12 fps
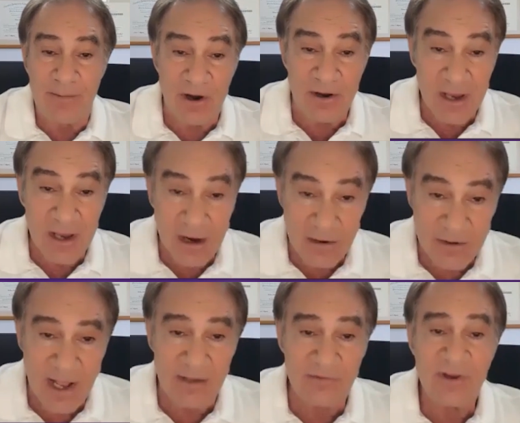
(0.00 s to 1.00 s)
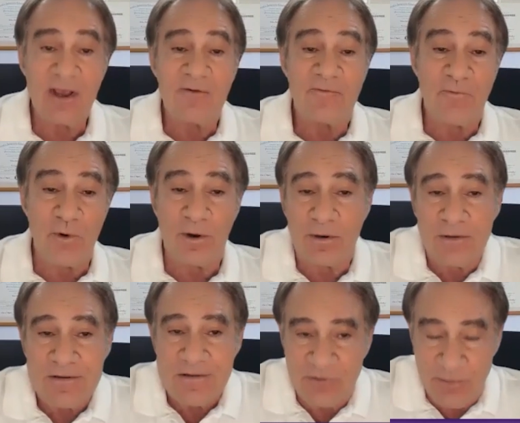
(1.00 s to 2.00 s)
for supposed
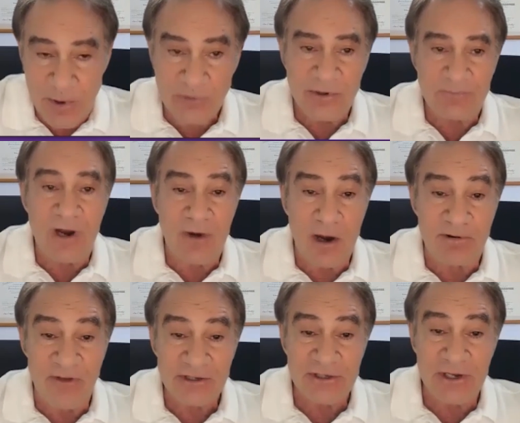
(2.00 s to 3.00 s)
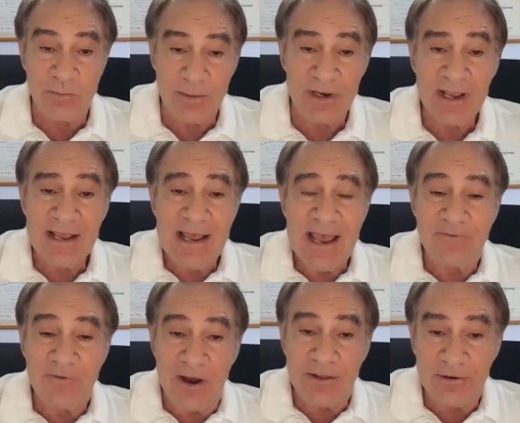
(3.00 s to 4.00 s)
primary prevention in women have
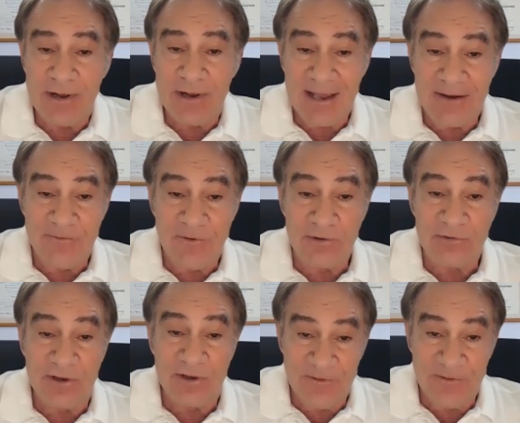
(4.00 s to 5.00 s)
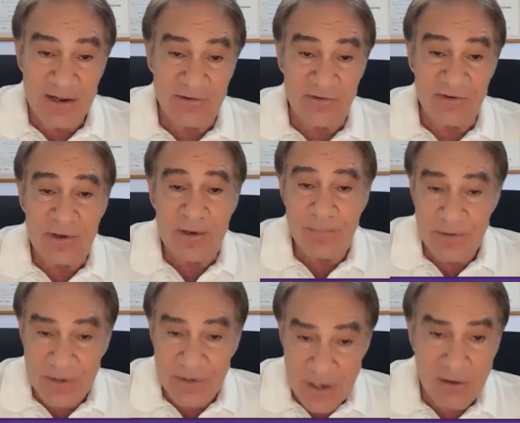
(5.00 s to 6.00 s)
other adverse effects,
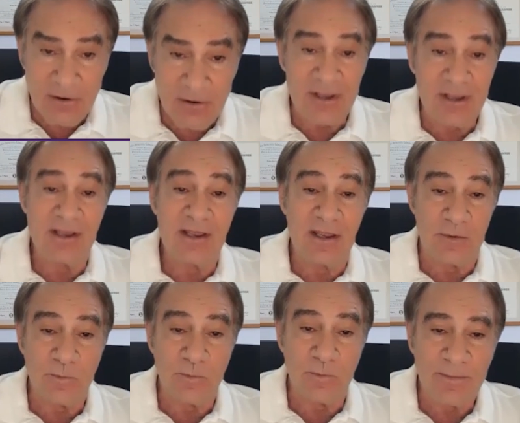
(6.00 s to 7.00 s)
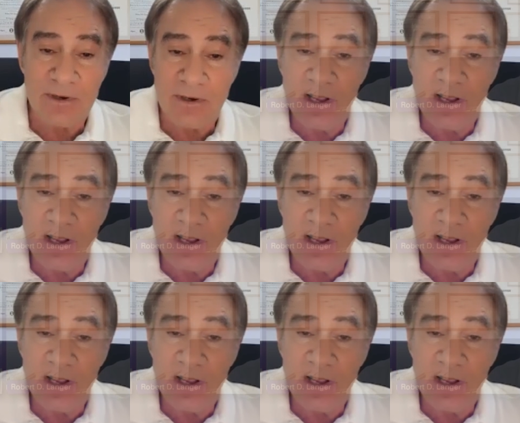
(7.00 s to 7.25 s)
particularly in women,